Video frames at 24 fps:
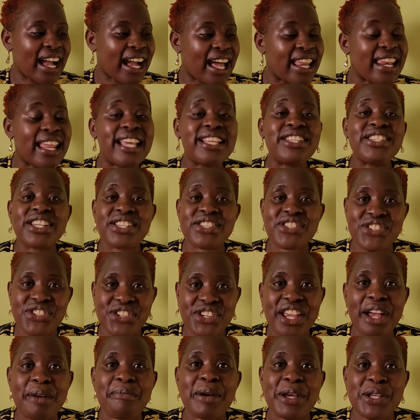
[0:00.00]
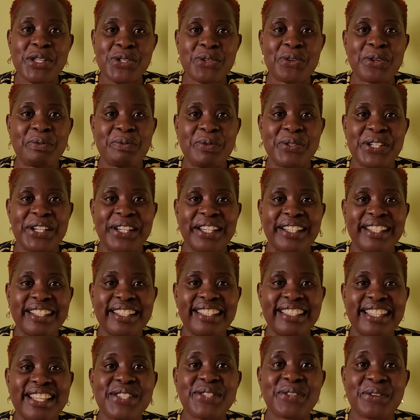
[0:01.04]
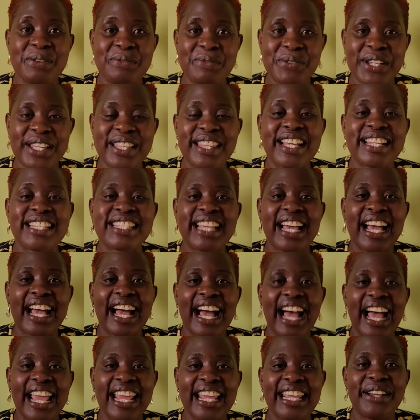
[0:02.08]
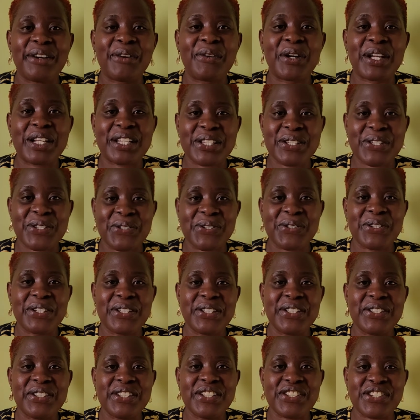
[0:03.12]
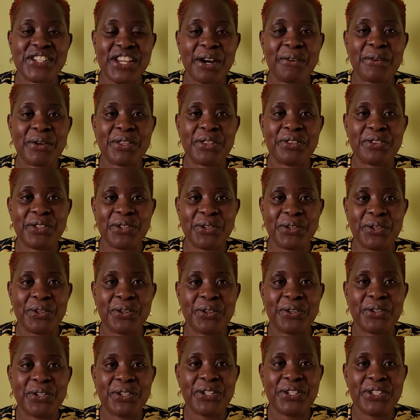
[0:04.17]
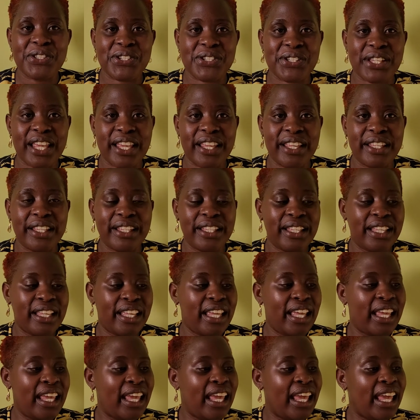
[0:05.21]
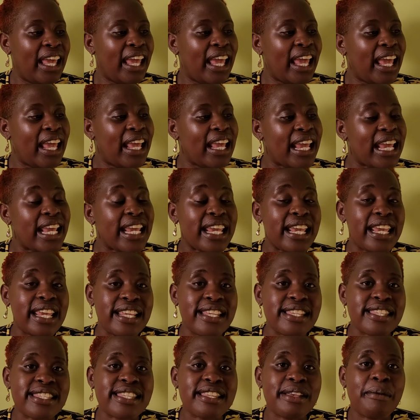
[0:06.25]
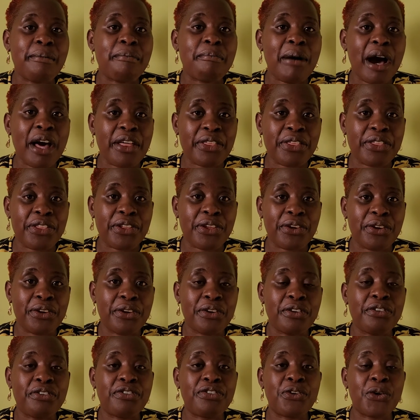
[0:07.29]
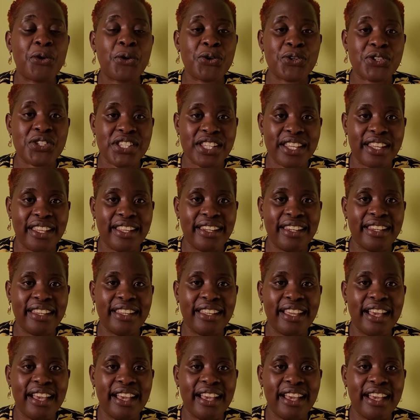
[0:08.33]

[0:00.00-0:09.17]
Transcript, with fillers: can I just share my scripture, the scripture that I want to share with you today? It is Matthew 14.